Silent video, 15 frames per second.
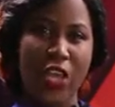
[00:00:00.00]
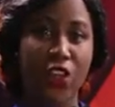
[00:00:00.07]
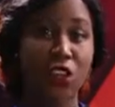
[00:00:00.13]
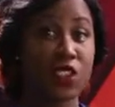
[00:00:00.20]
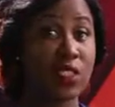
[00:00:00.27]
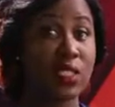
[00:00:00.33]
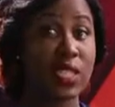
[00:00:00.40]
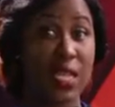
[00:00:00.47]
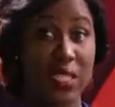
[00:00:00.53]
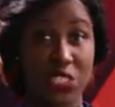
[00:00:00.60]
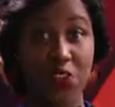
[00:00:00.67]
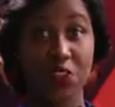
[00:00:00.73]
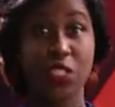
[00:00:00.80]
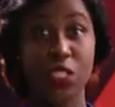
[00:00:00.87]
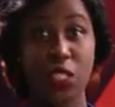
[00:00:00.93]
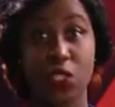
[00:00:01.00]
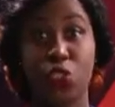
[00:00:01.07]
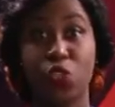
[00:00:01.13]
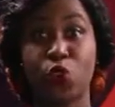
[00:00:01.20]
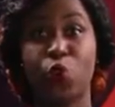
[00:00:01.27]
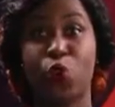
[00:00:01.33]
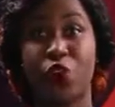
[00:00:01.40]
you don't necessarily
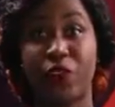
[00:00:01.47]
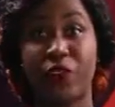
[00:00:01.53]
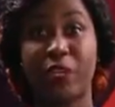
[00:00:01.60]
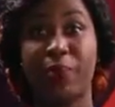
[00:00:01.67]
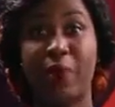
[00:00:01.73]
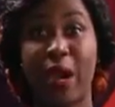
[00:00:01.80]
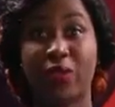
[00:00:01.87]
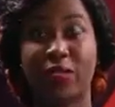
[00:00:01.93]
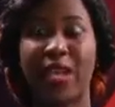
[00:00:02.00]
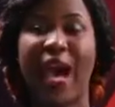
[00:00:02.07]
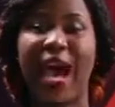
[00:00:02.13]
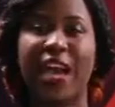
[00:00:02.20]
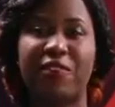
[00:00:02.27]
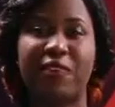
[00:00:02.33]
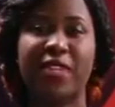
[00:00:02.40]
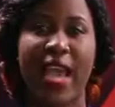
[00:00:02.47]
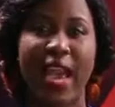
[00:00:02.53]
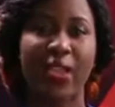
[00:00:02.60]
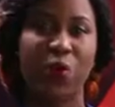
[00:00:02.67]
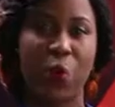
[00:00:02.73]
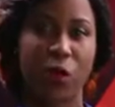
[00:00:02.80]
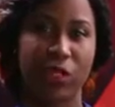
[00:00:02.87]
need to worry about hiring
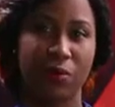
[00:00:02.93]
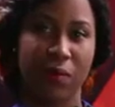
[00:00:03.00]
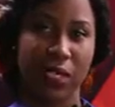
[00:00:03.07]
anyone,